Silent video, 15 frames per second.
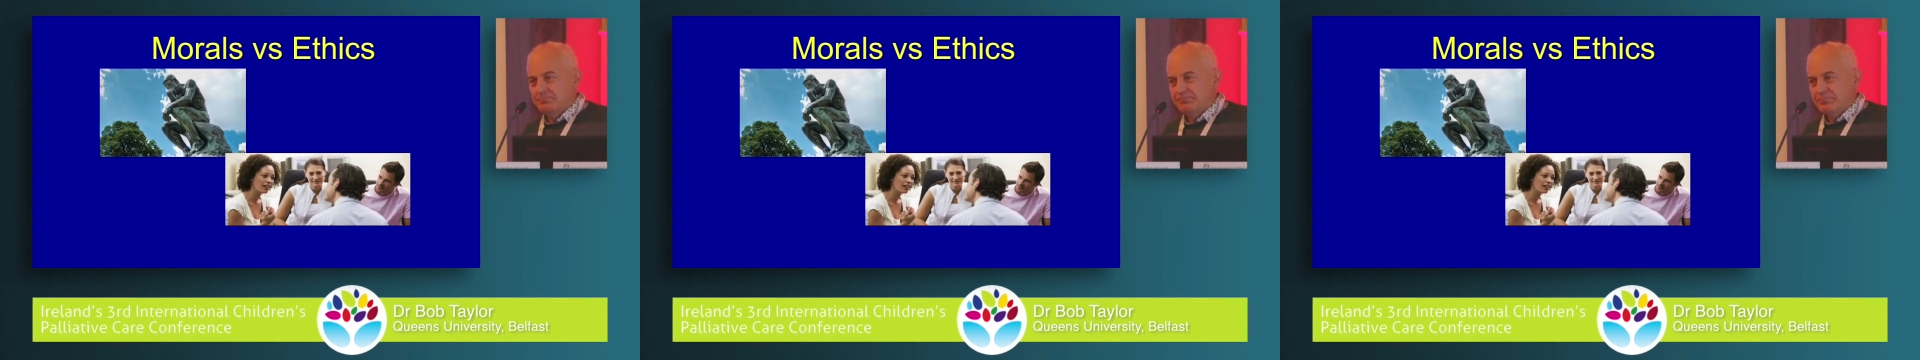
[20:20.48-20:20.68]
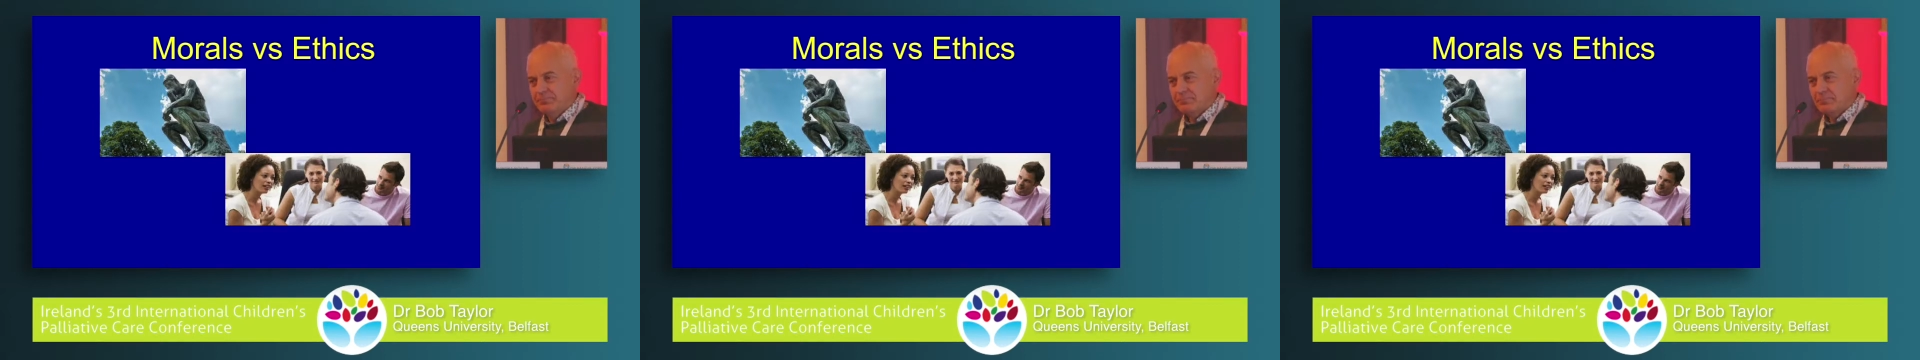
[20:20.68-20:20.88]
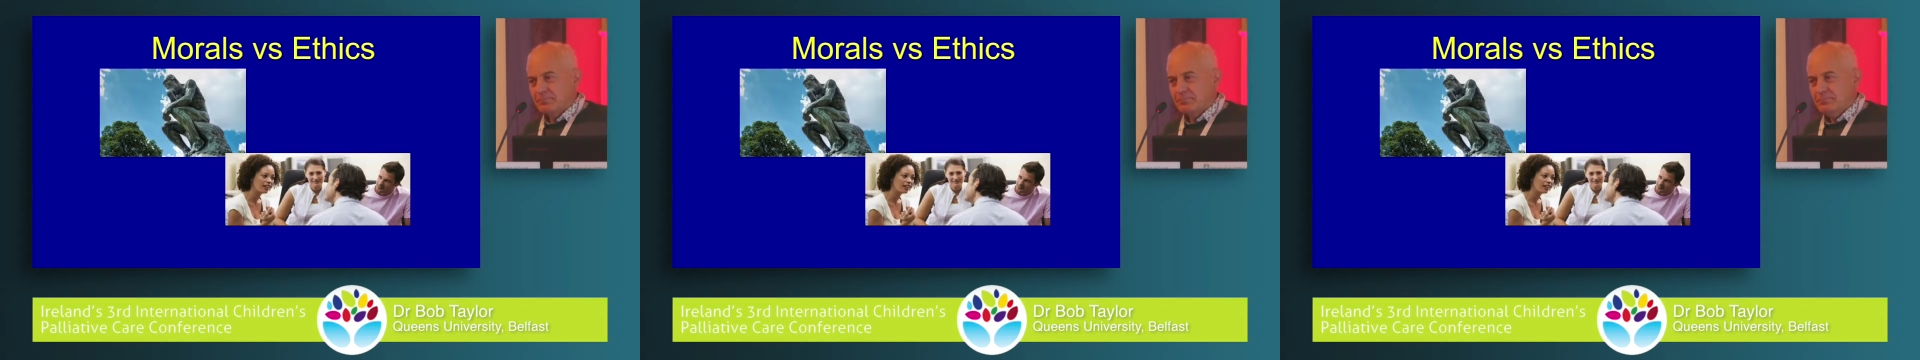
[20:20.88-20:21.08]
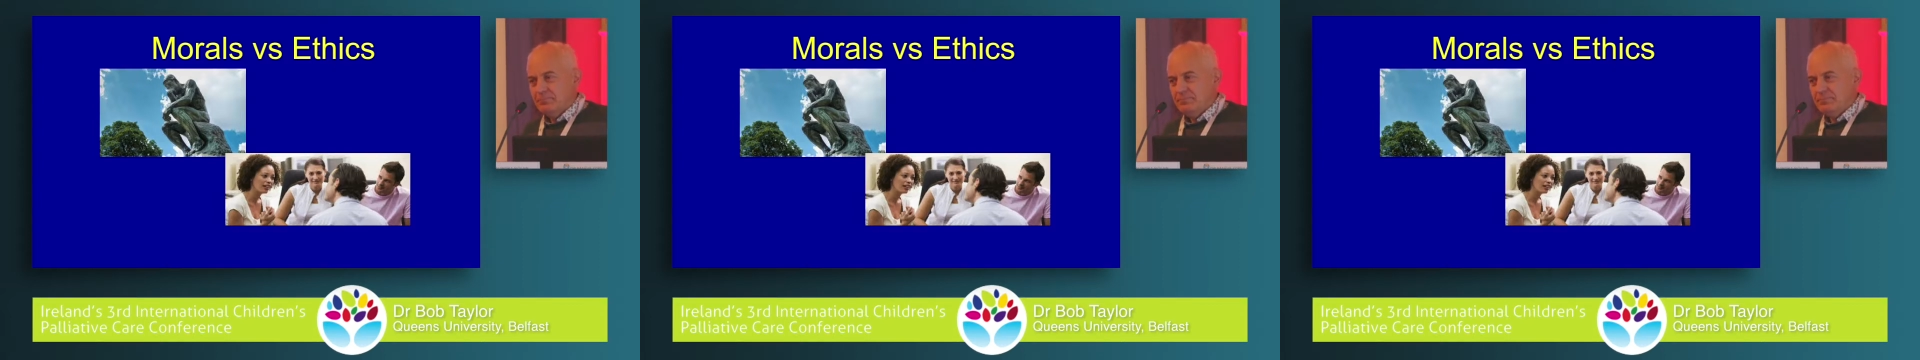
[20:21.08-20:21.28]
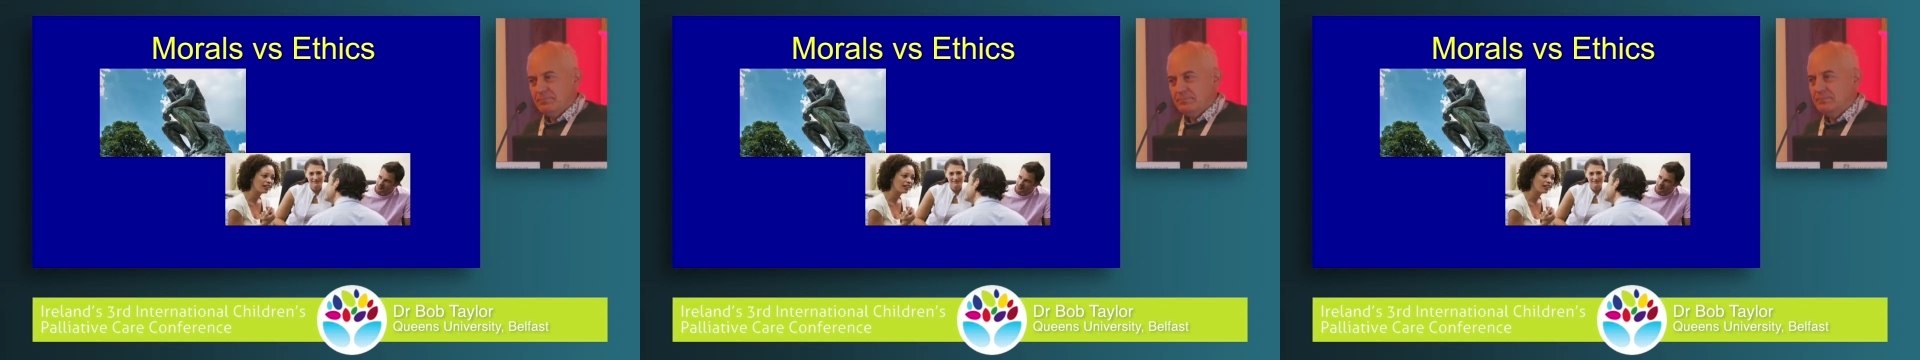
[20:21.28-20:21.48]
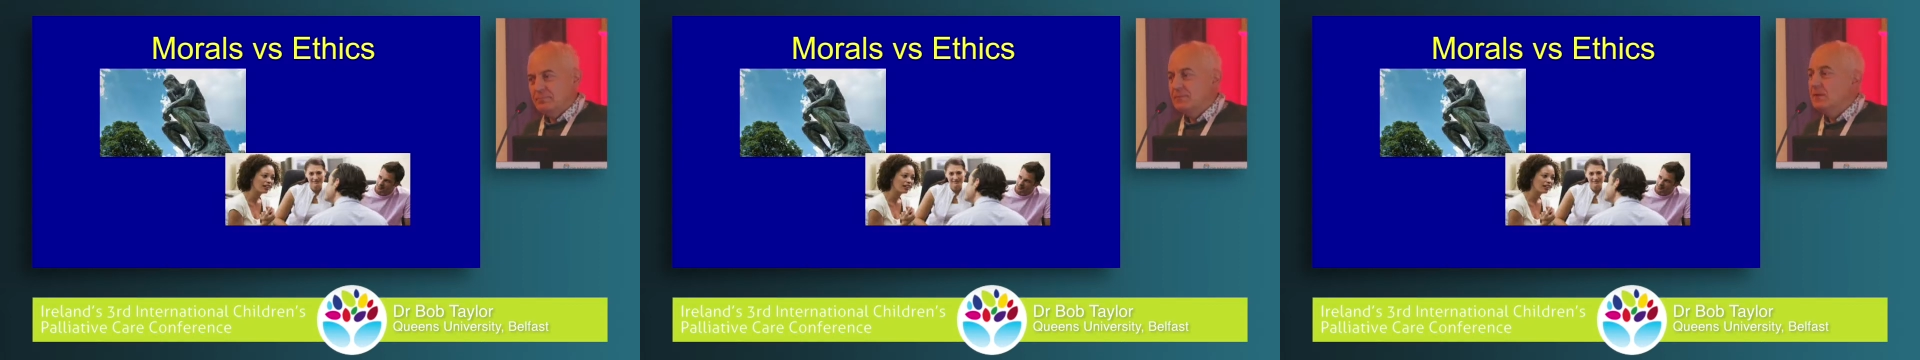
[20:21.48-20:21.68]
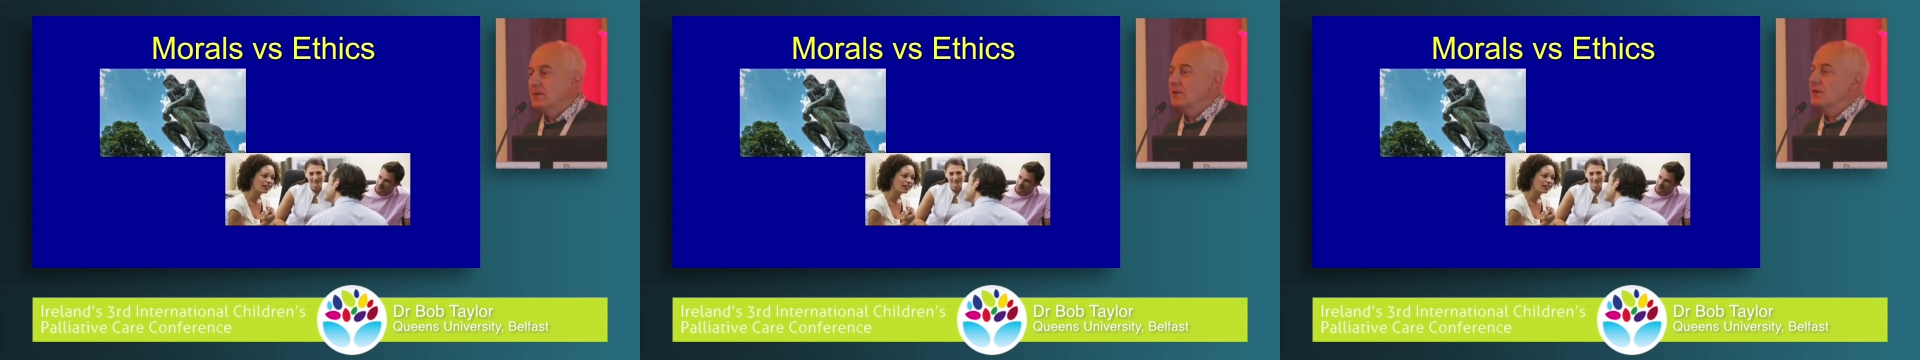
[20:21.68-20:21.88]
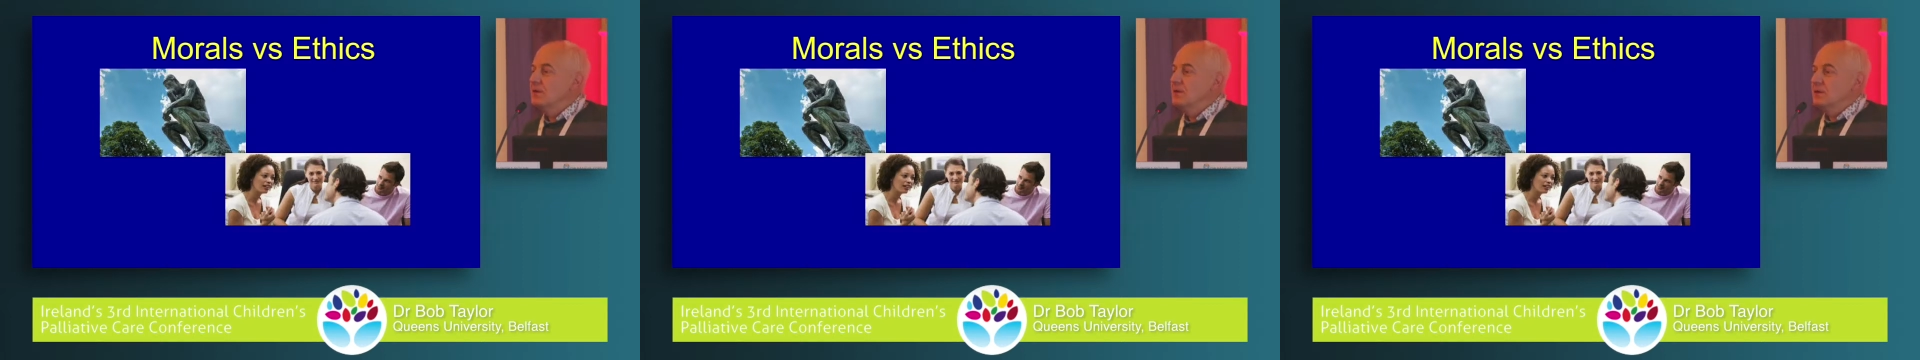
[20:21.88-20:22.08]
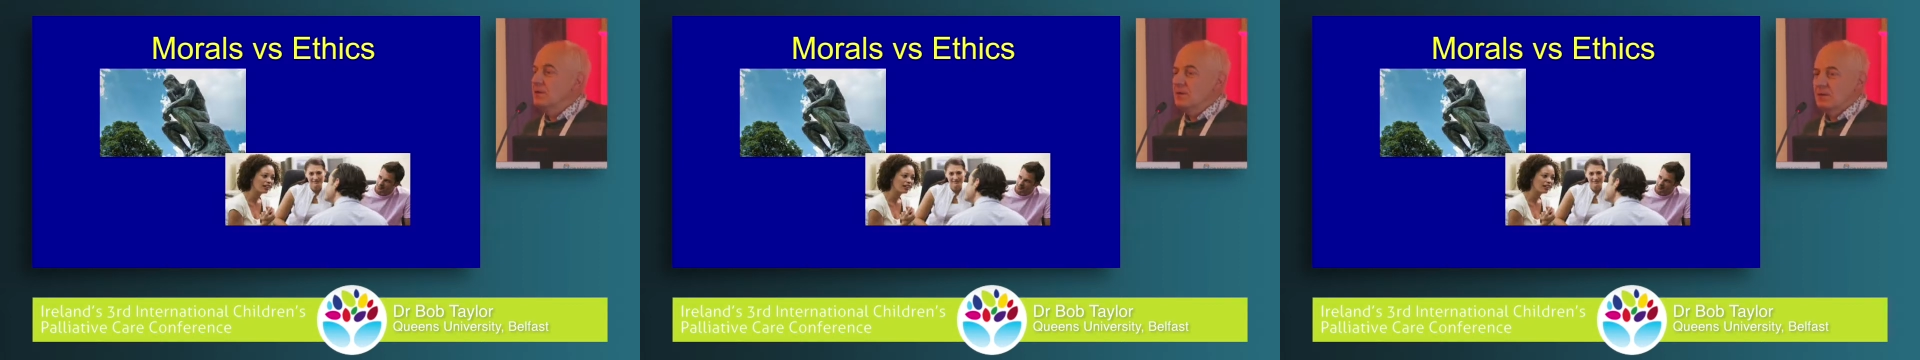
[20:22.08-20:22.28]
(silence)